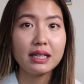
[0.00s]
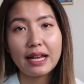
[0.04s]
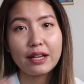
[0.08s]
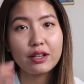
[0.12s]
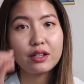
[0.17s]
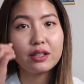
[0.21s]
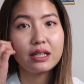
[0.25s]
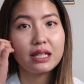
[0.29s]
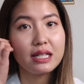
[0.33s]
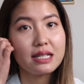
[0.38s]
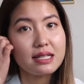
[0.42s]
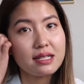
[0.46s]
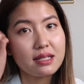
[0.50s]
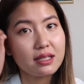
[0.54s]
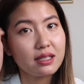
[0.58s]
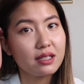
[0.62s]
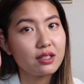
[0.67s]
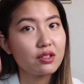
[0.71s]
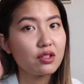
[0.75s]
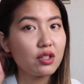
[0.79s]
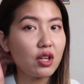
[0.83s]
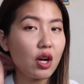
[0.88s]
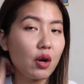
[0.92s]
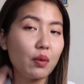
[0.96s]
I could
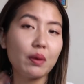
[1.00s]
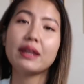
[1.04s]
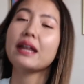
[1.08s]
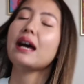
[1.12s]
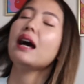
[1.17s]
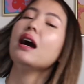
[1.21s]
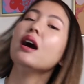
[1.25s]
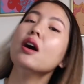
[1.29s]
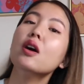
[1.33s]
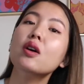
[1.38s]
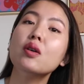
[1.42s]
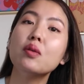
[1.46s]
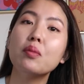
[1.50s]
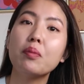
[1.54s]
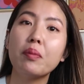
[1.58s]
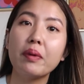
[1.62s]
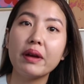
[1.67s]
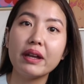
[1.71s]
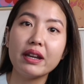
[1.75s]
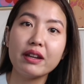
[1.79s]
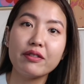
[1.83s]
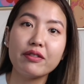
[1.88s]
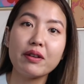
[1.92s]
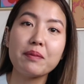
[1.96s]
easily go without,
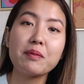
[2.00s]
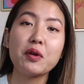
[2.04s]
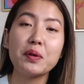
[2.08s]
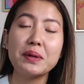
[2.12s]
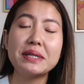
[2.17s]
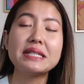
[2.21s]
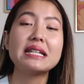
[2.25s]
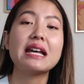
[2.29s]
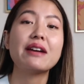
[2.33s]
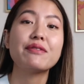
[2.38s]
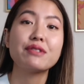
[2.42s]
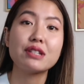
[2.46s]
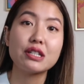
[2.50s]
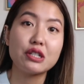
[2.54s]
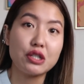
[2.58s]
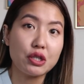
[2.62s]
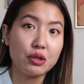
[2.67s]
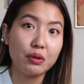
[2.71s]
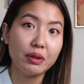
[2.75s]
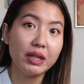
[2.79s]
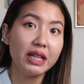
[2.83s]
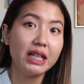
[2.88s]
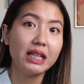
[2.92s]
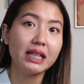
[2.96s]
but if I'm going to have to do
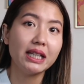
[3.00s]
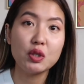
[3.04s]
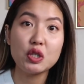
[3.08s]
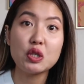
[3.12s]
it,